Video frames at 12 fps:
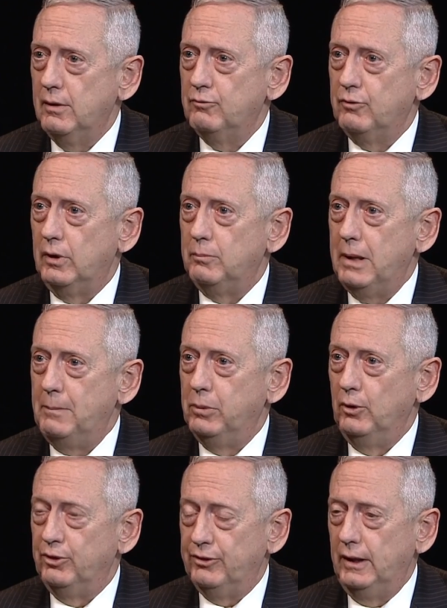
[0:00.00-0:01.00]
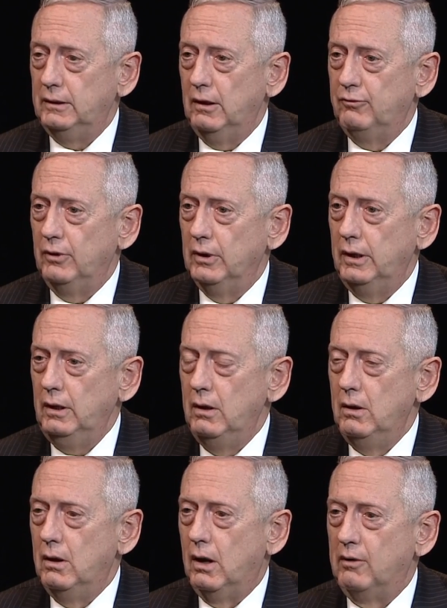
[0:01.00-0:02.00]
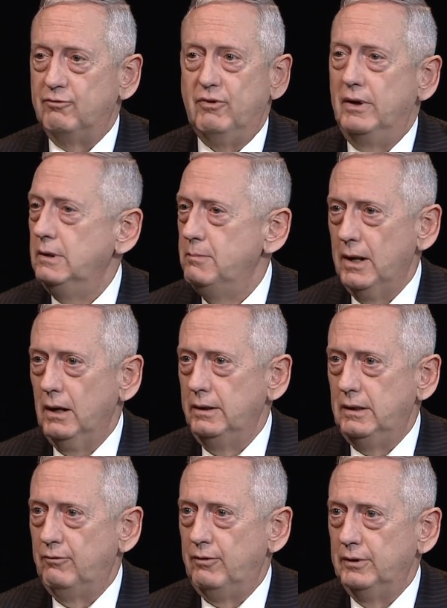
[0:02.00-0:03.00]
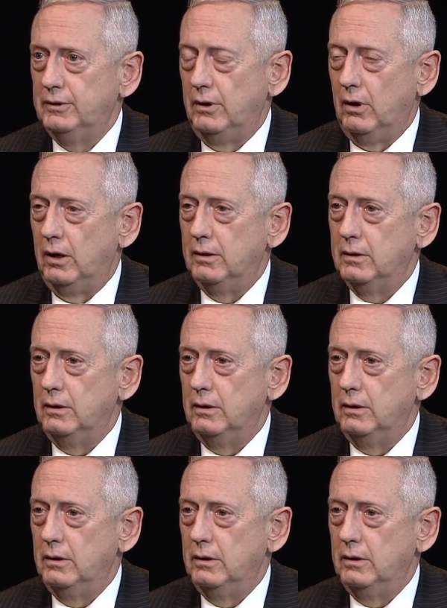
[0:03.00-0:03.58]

for people who think differently are fundamentally different than ours.